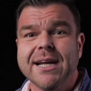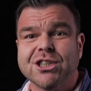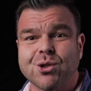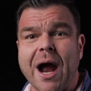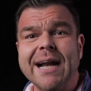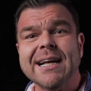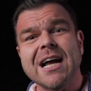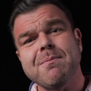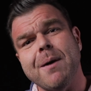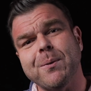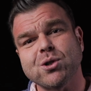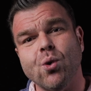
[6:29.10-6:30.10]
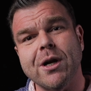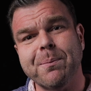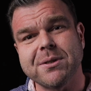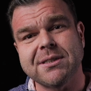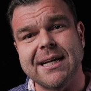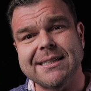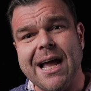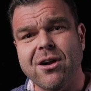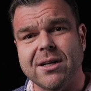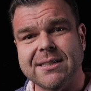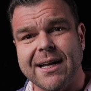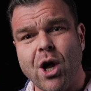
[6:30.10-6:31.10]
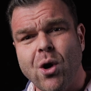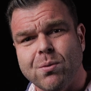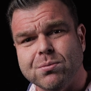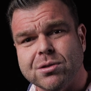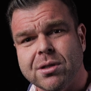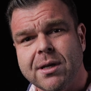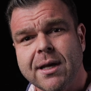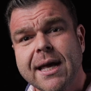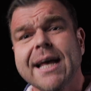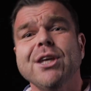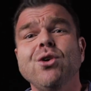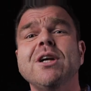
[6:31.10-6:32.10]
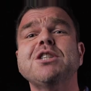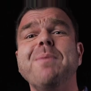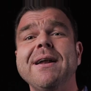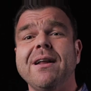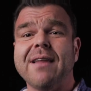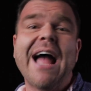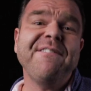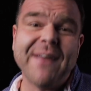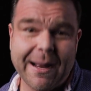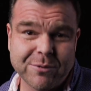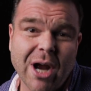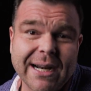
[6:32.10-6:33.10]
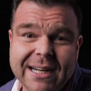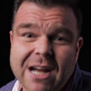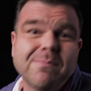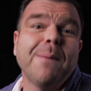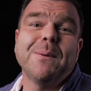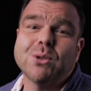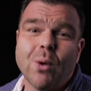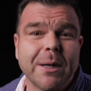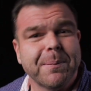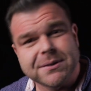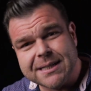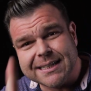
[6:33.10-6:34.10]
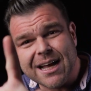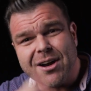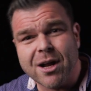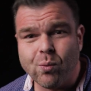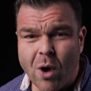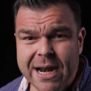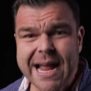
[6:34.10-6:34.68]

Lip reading: Try to come up with 20% down on 10 homes. You could spend a lifetime trying to come up with 20% down on one